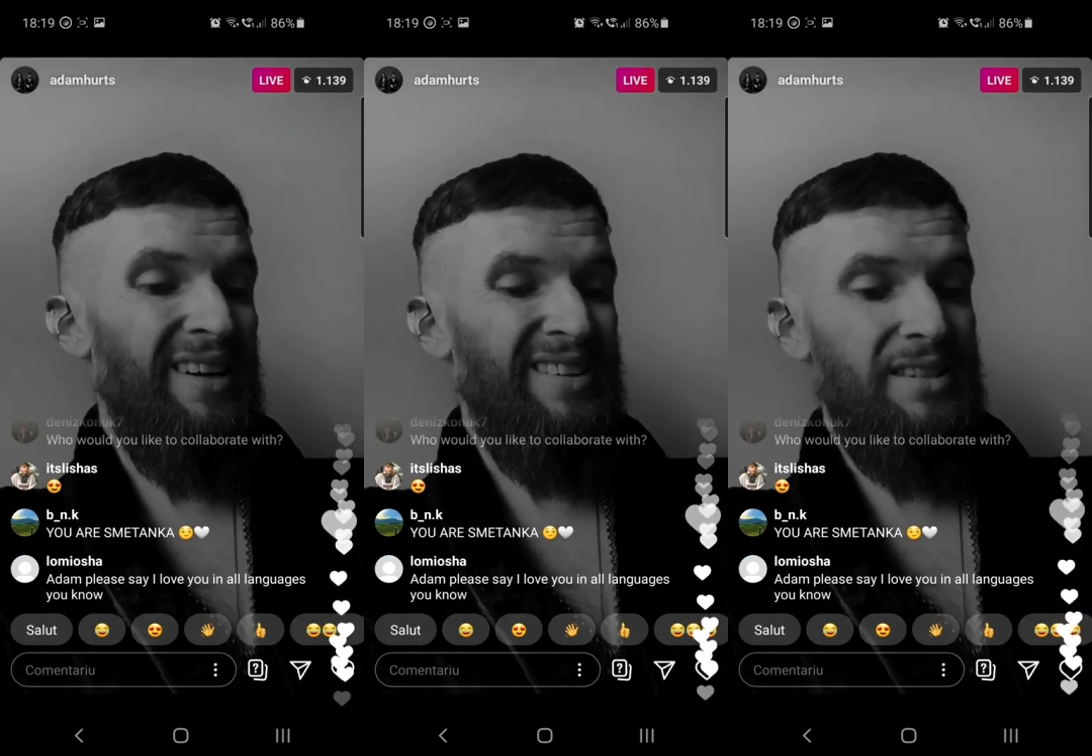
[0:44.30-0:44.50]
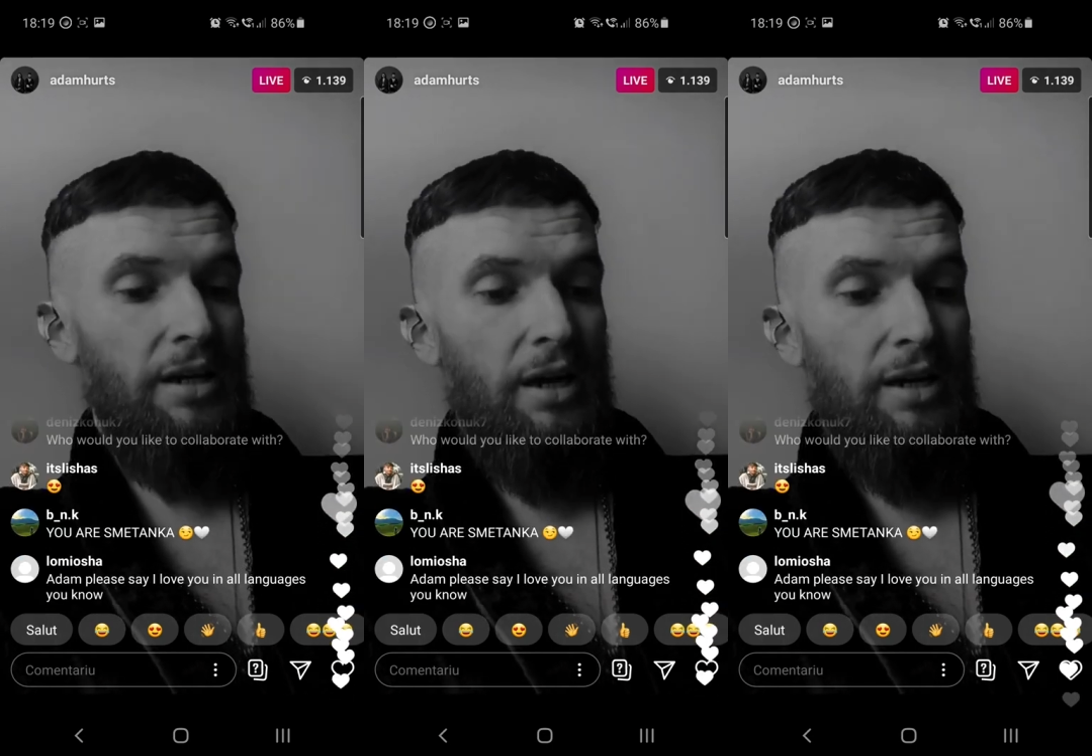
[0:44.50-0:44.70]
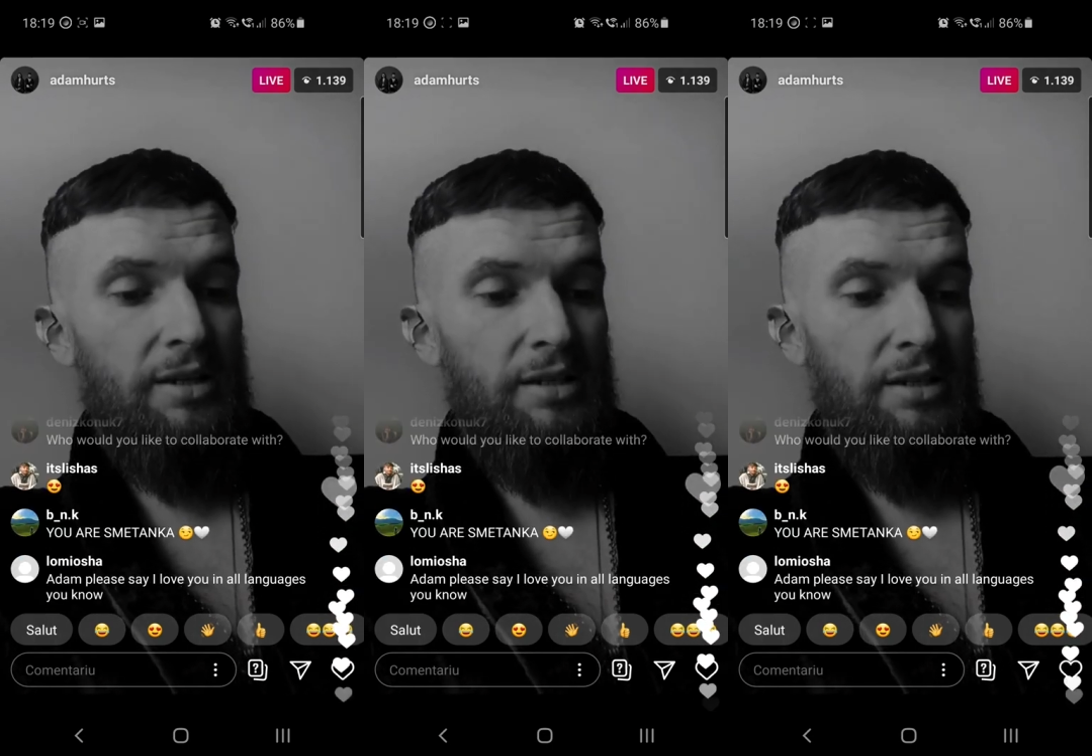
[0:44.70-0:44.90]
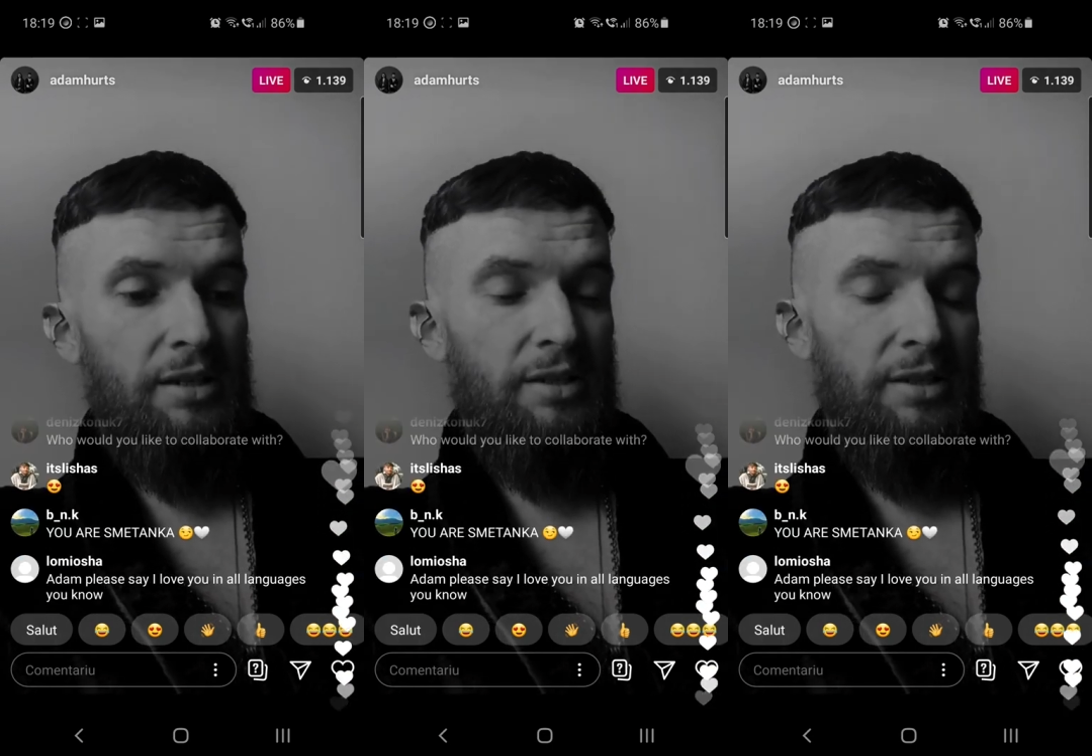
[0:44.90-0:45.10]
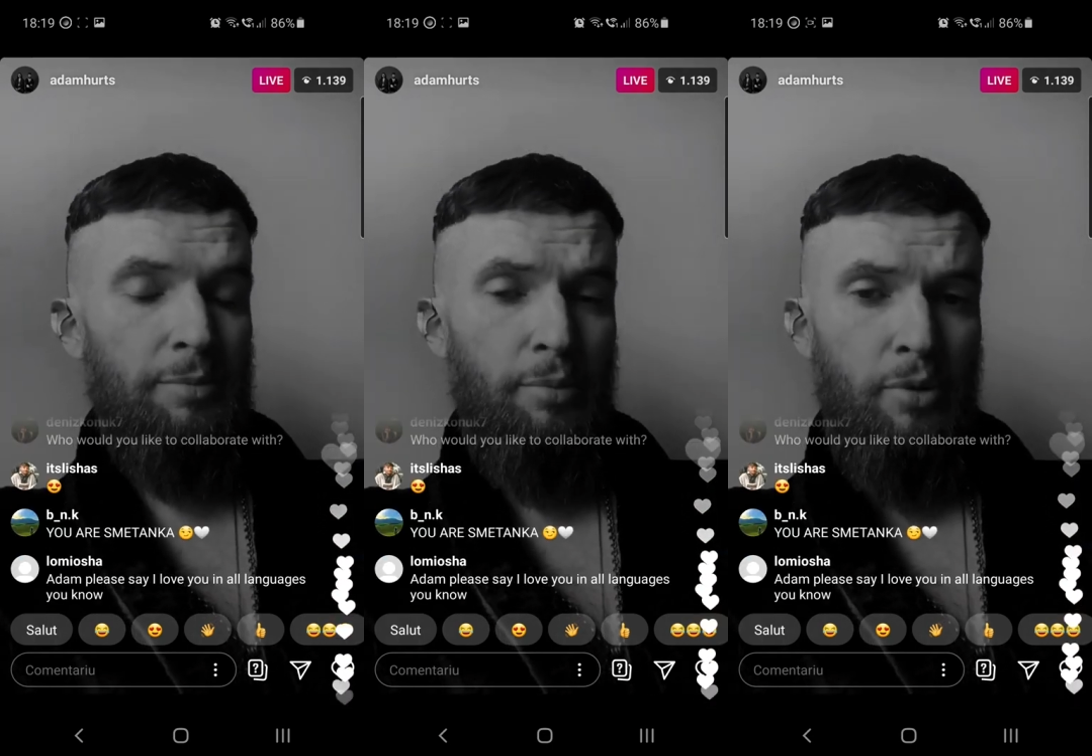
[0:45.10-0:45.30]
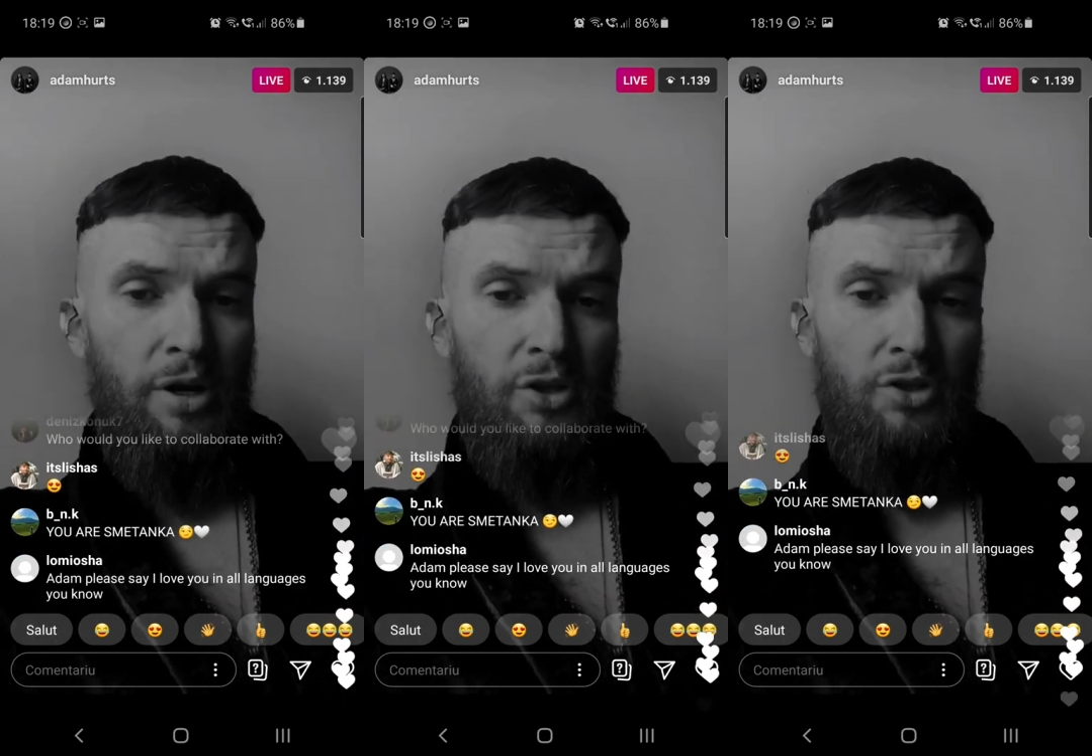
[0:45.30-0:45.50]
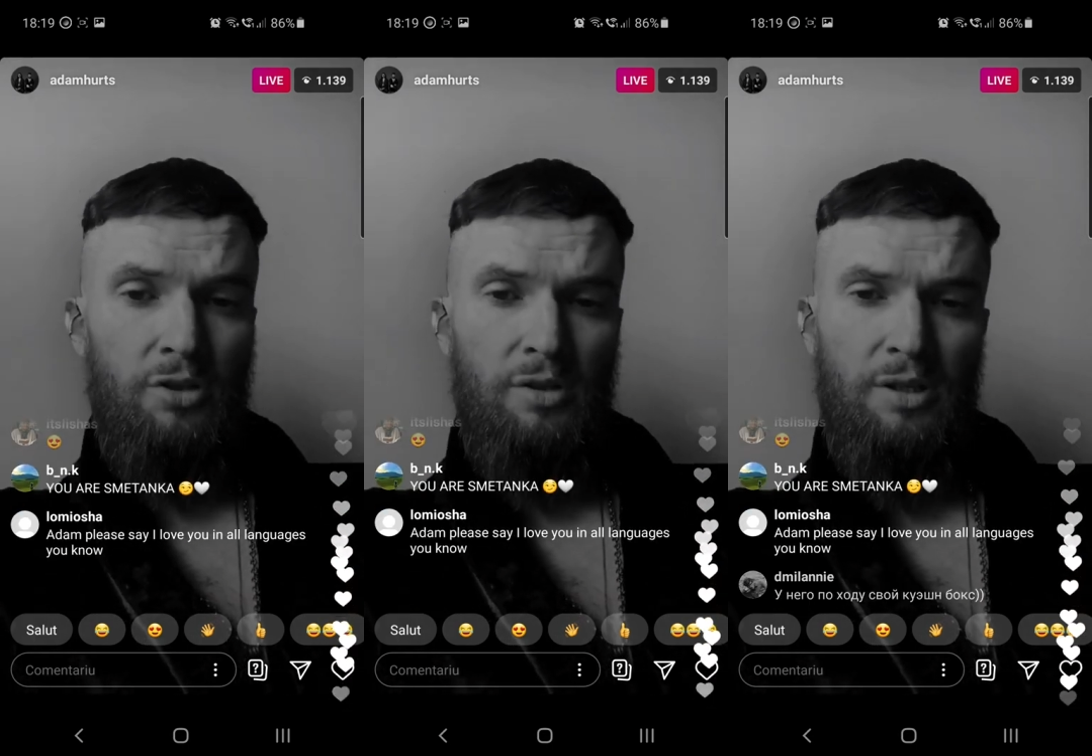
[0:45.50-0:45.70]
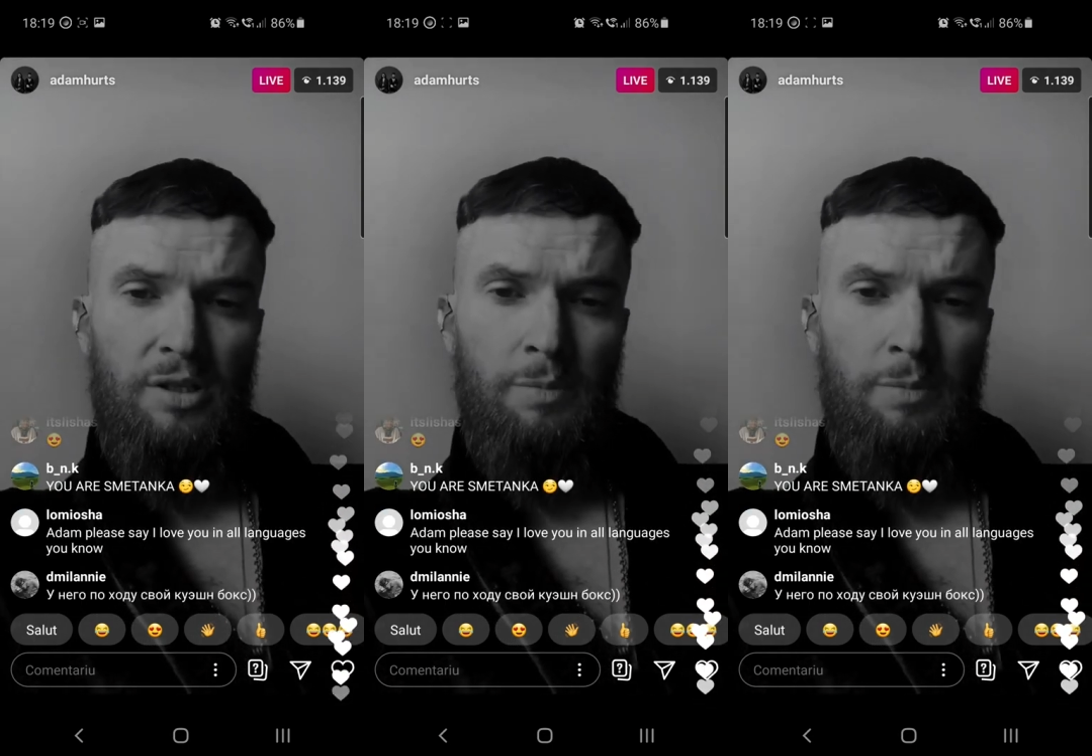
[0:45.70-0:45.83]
anxiety and depression,